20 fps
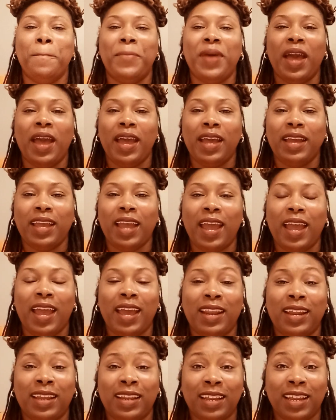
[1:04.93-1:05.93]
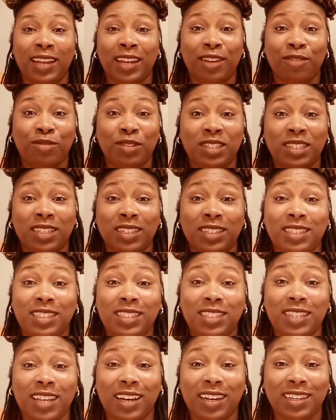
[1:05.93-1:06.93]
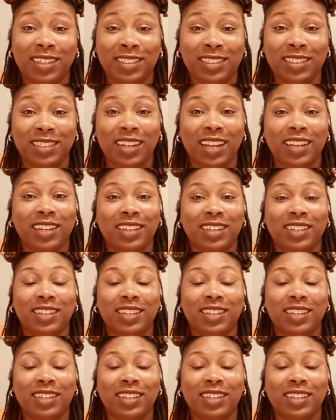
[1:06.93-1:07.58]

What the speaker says: back at it, and it was a sun-filled